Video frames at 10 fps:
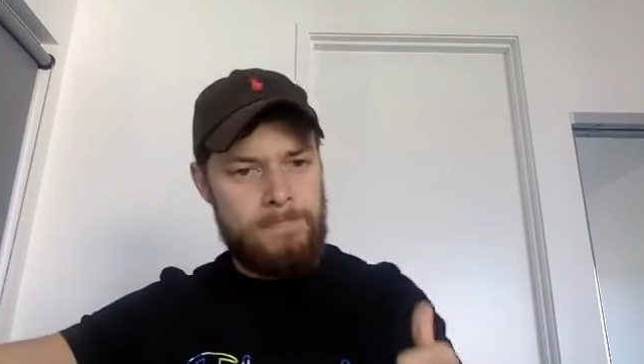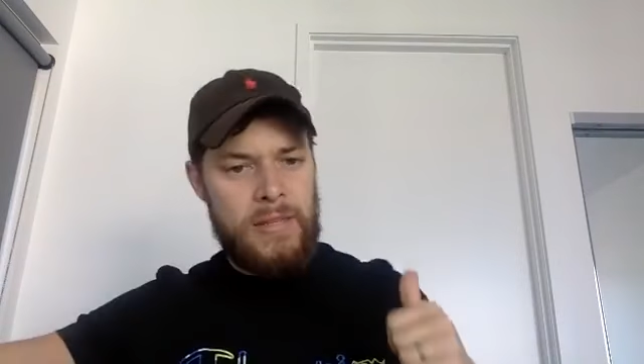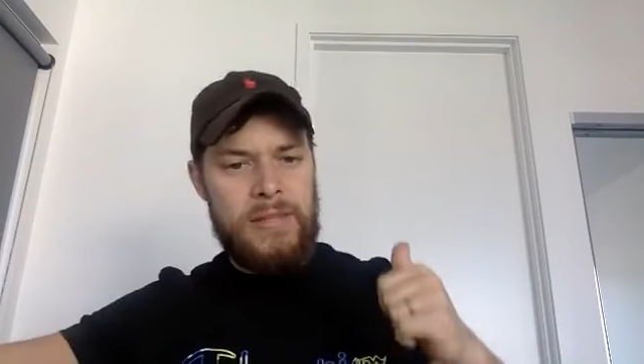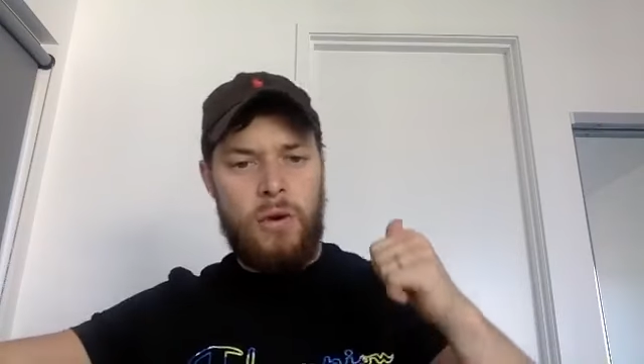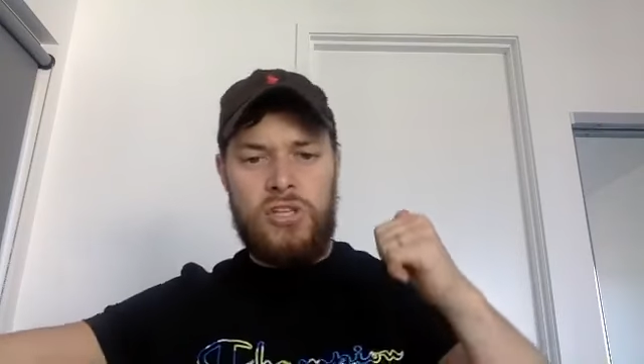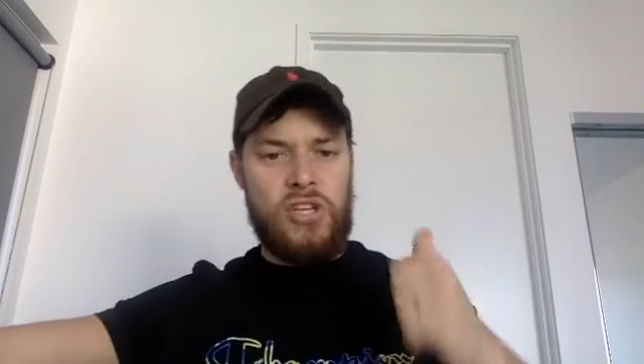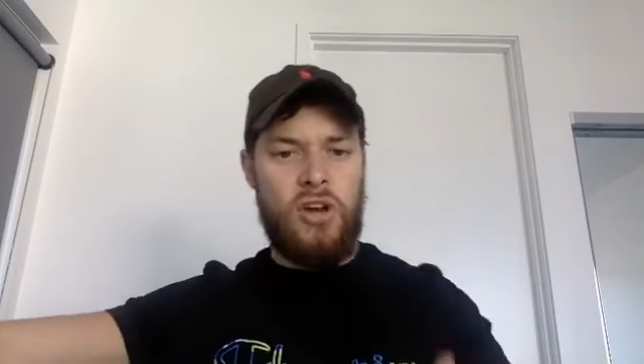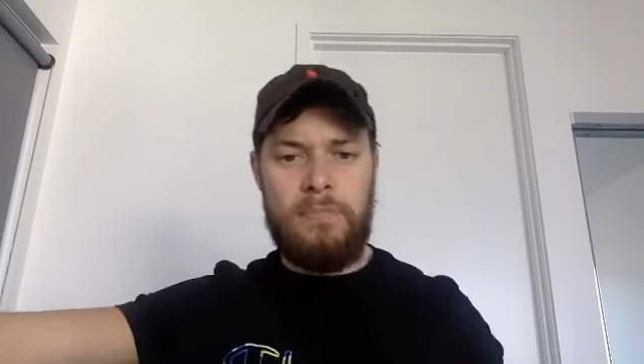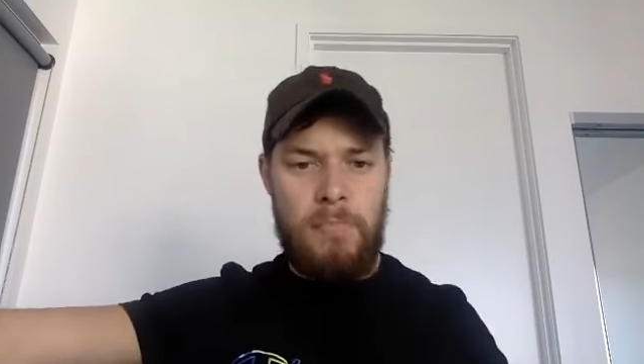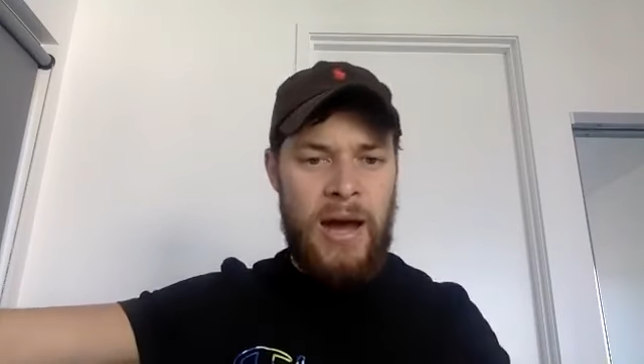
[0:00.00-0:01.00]
There was
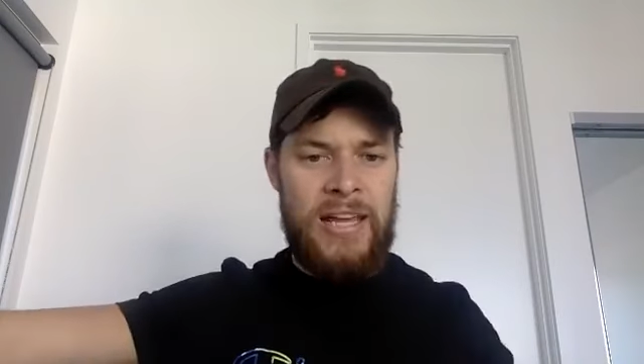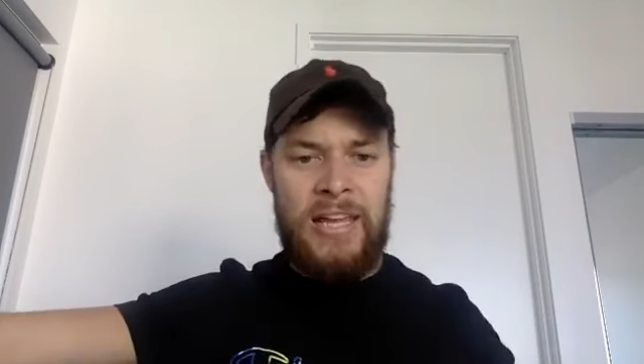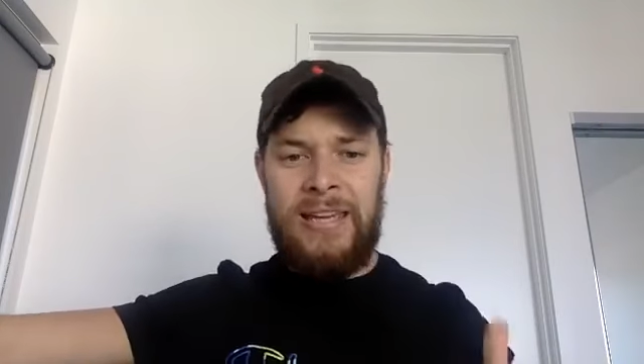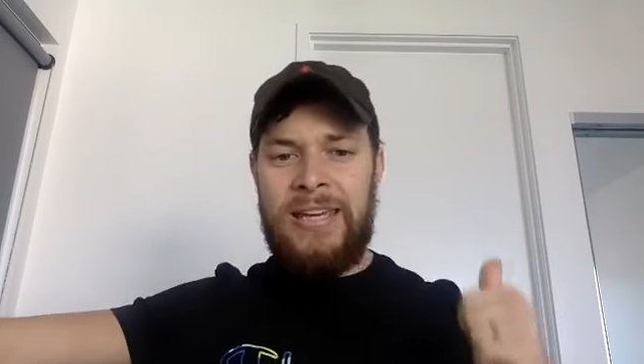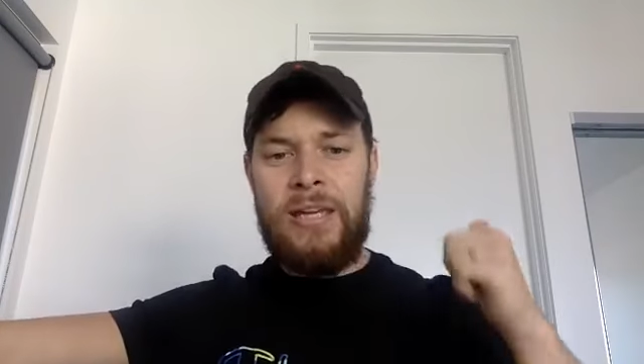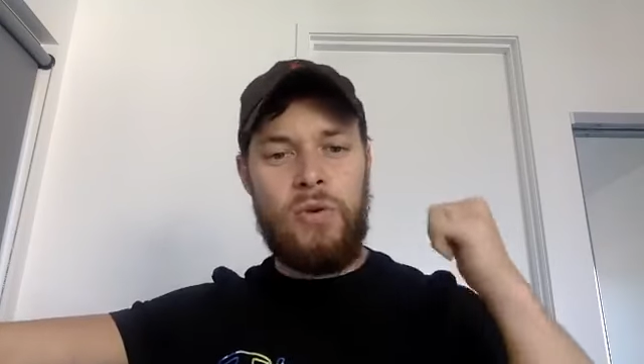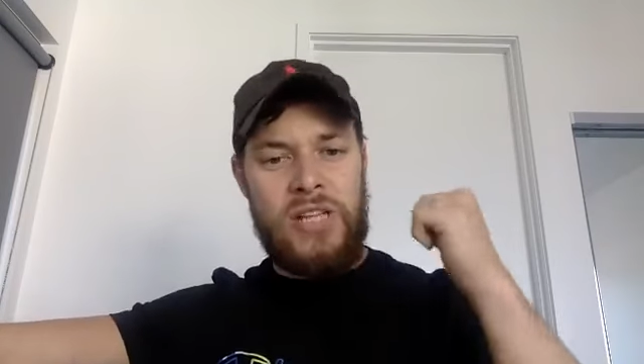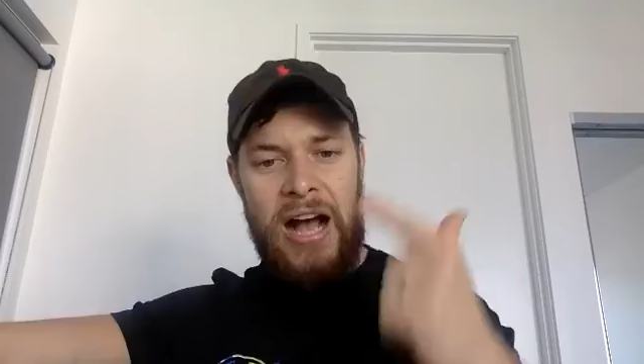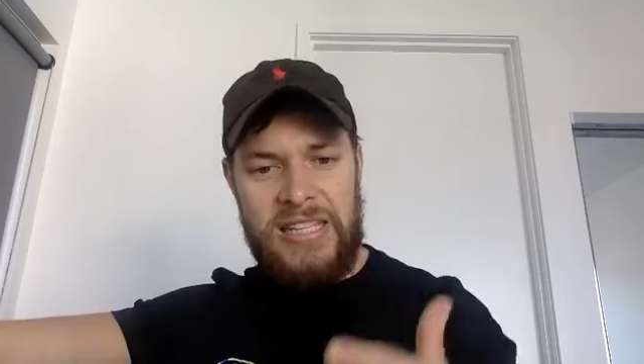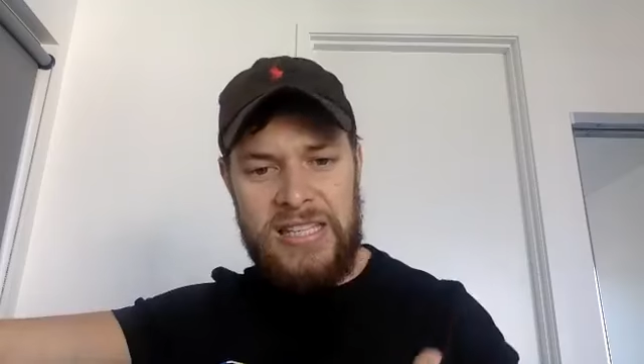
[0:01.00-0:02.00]
certain money. He was
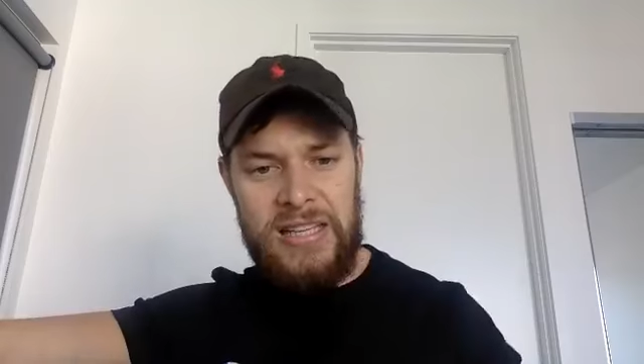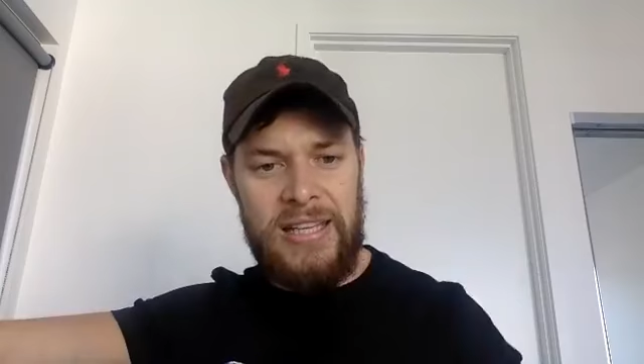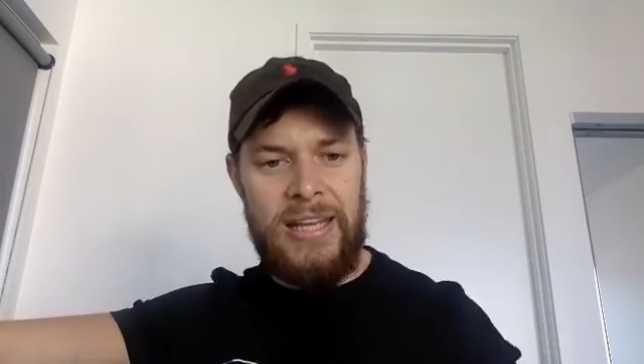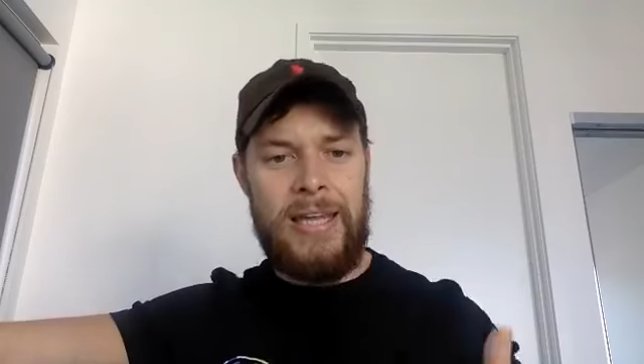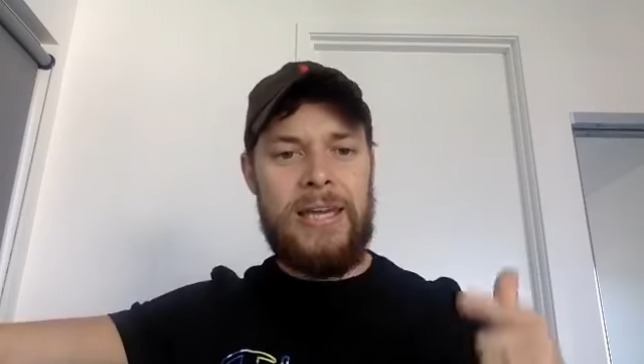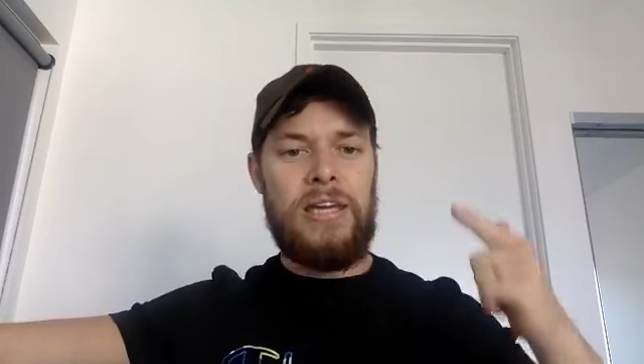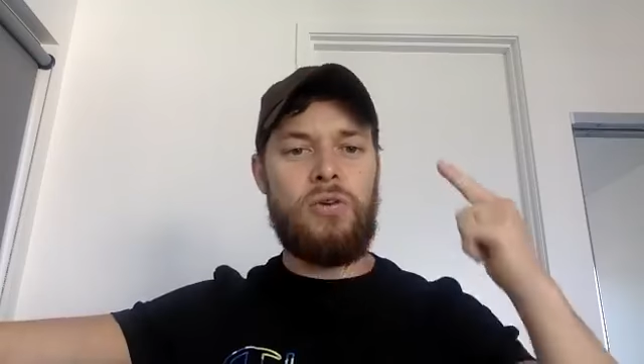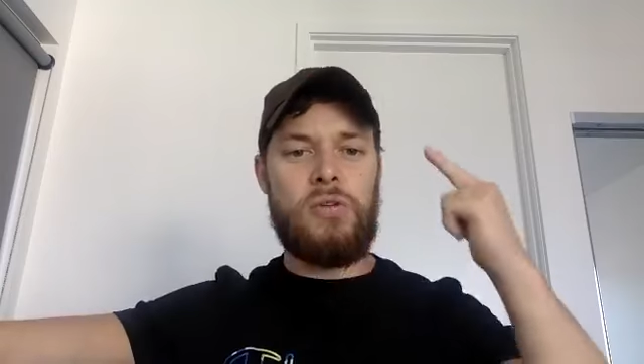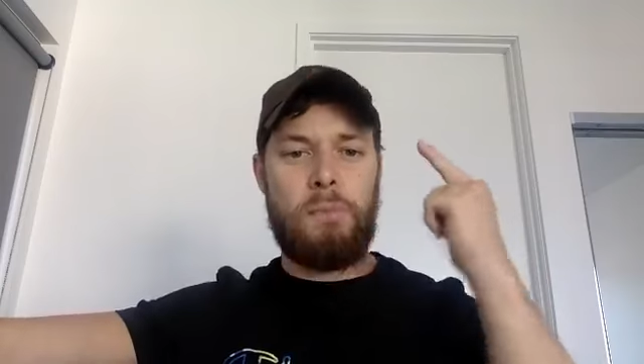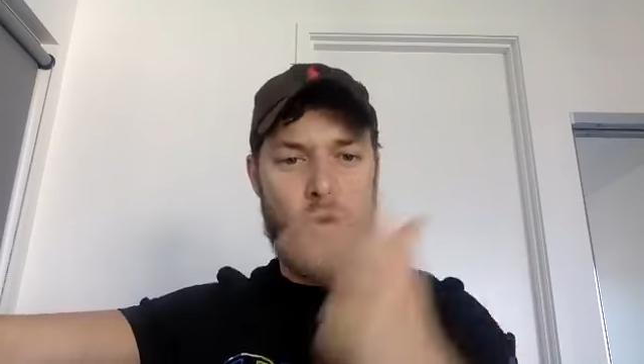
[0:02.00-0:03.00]
hustling. He
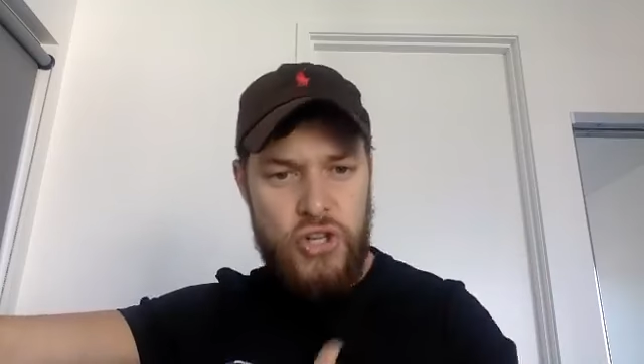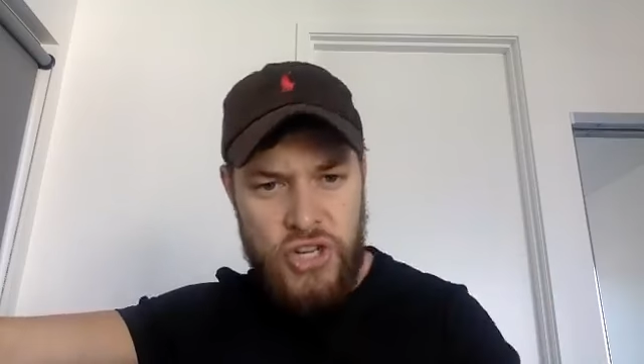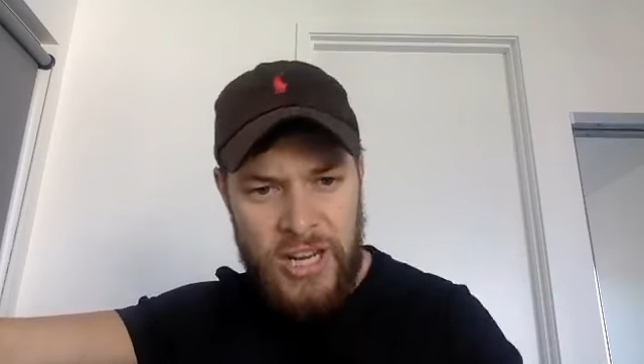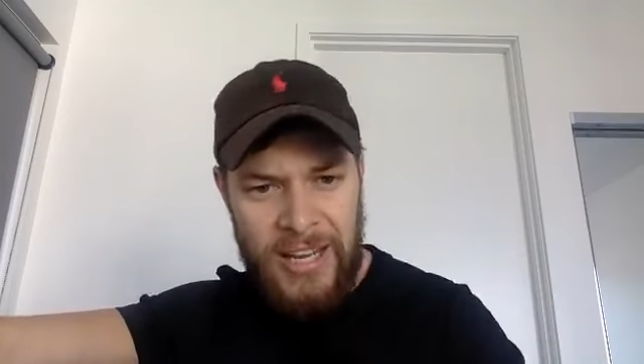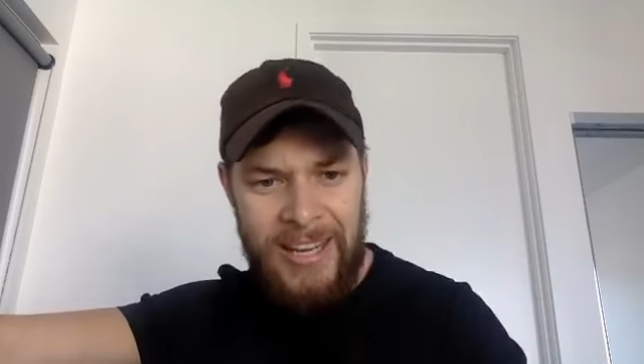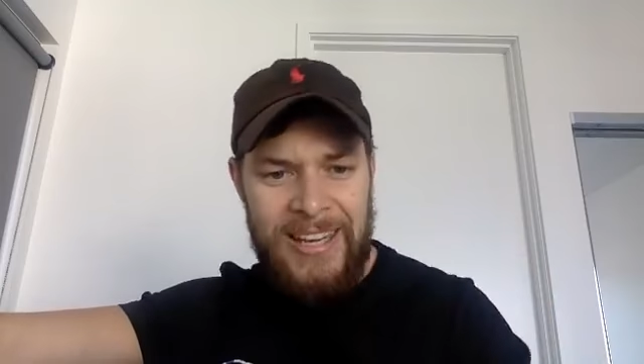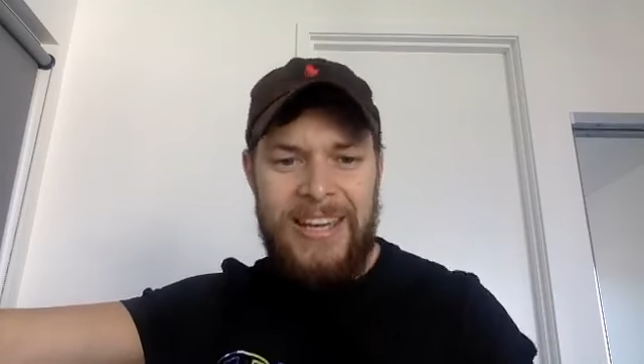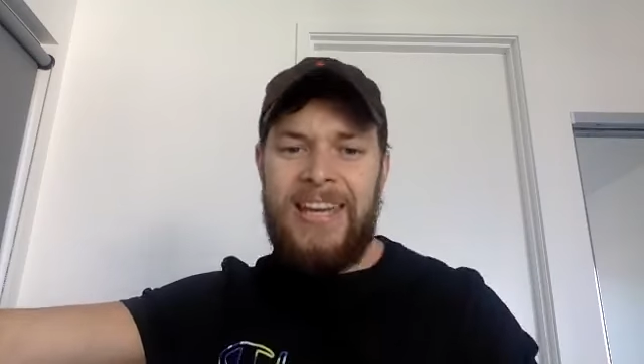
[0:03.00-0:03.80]
was pushing.